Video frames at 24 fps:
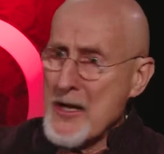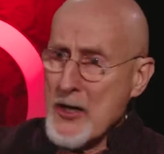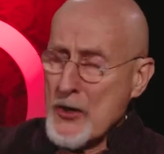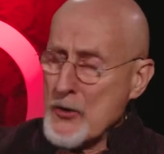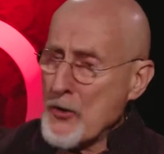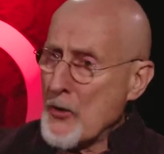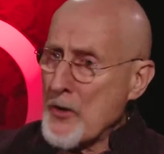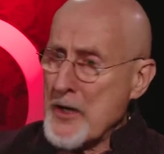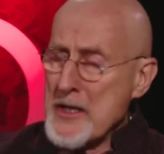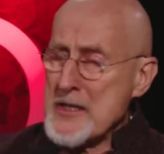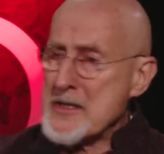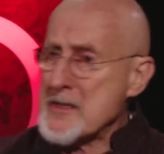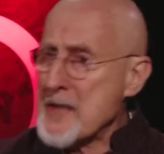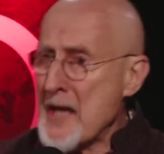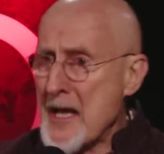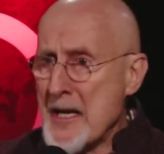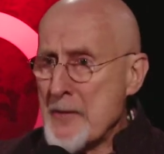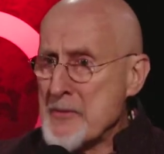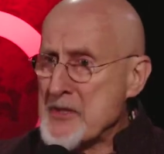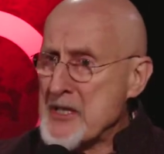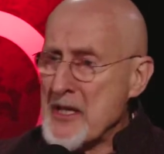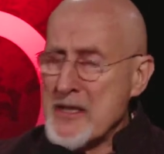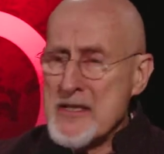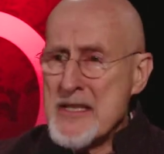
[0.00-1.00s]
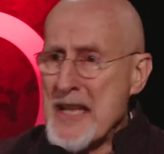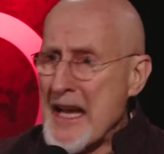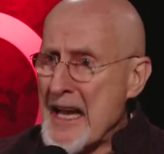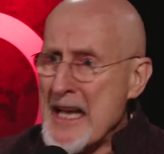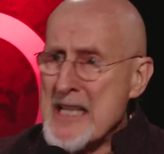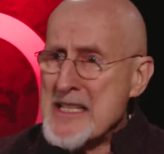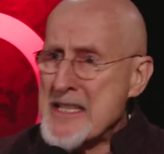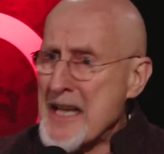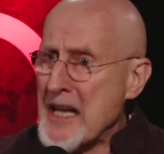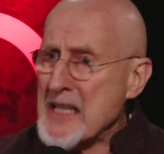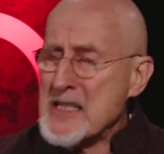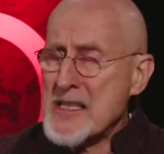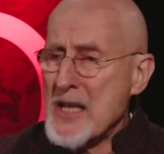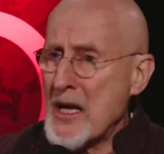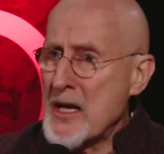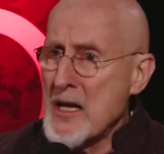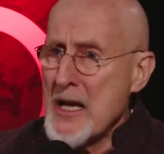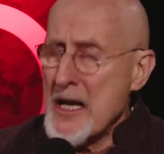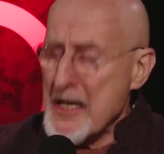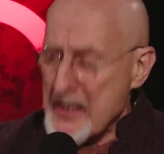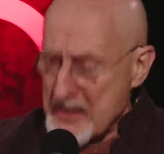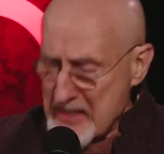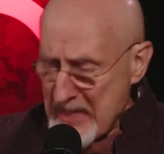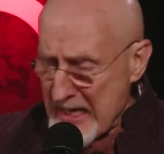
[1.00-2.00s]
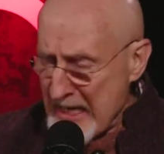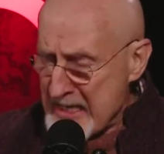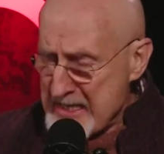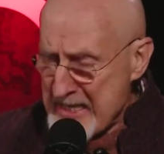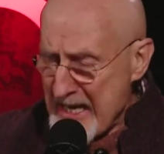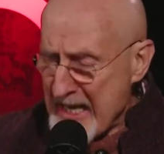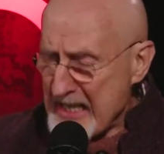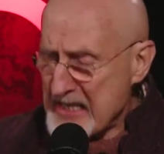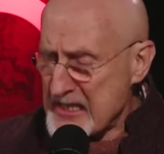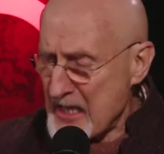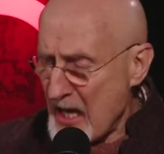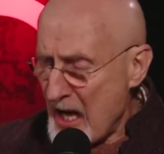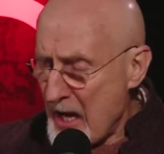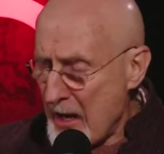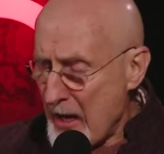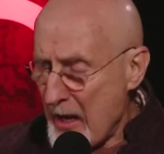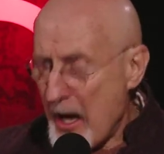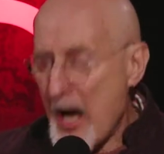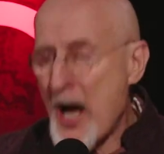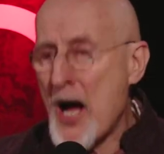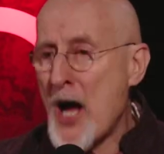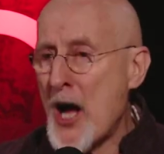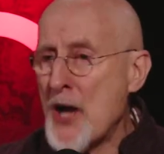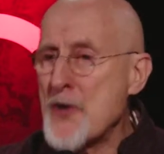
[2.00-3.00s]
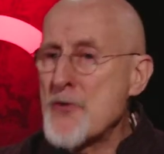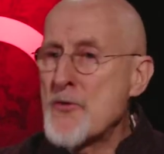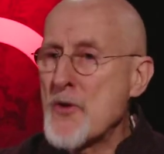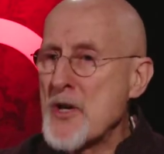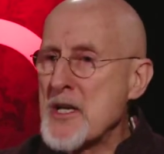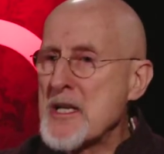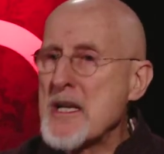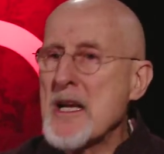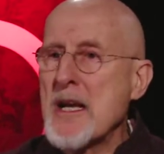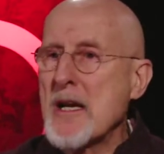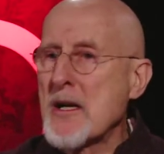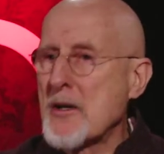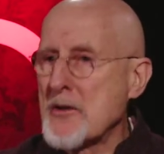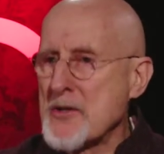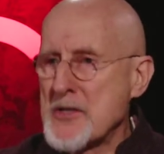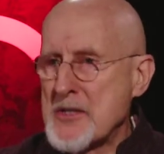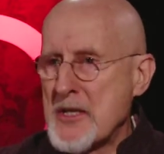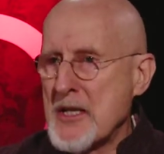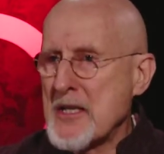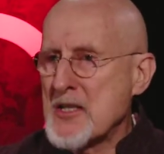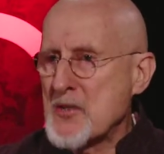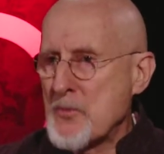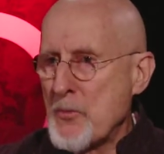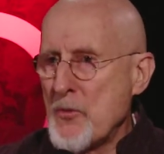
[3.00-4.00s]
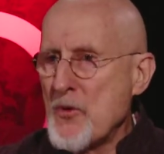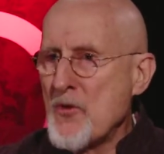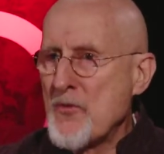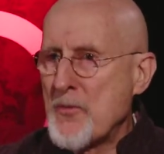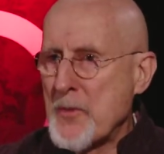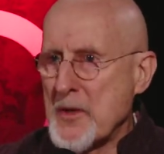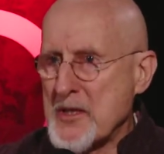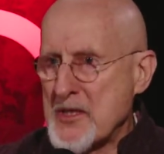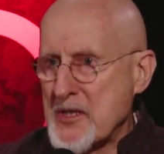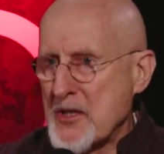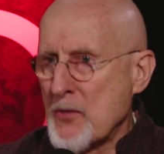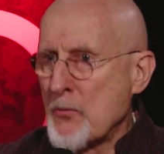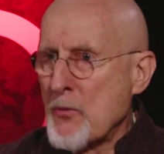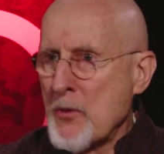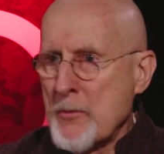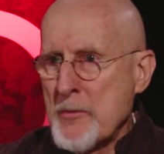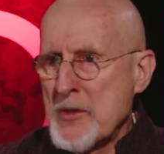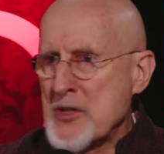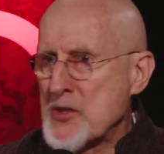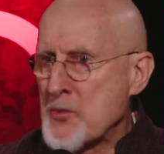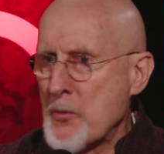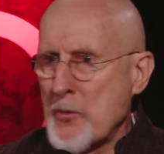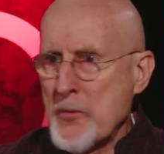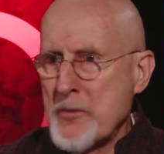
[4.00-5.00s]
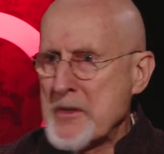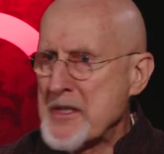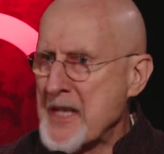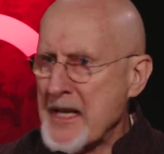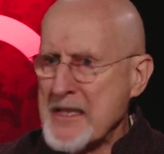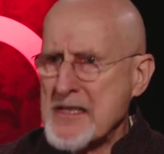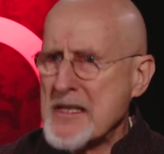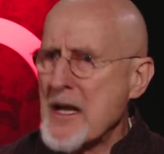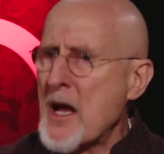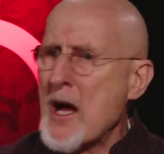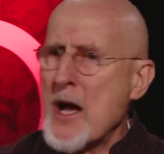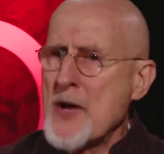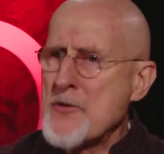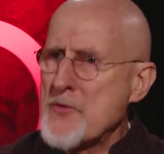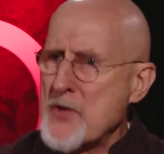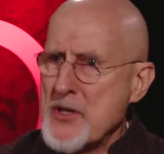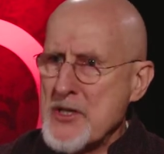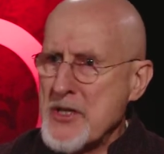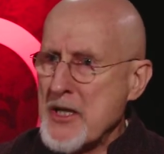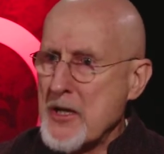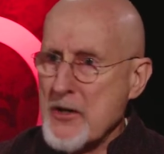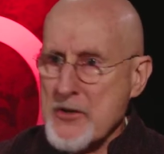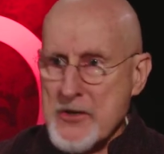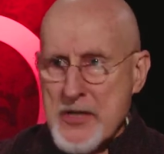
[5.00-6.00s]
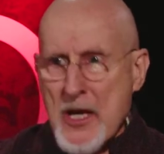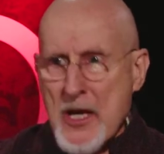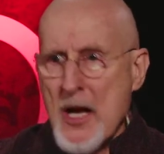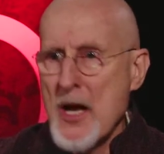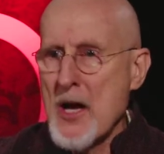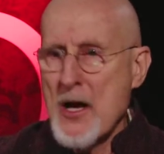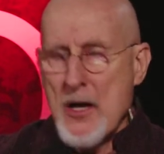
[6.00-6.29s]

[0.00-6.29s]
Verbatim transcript: Gloria Steinem said it takes a, it takes a hundred years. These movements, the women's movement, takes a hundred years.